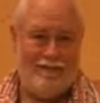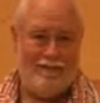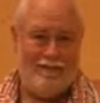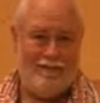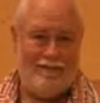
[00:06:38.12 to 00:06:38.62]

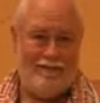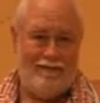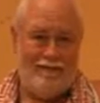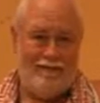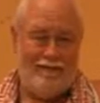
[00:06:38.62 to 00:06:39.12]

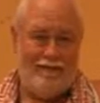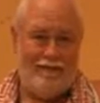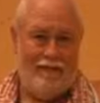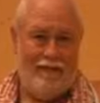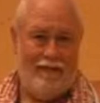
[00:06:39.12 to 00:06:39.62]

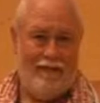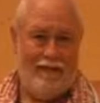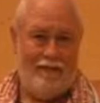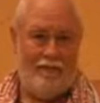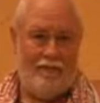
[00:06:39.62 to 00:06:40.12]

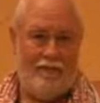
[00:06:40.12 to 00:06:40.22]
(no one is talking)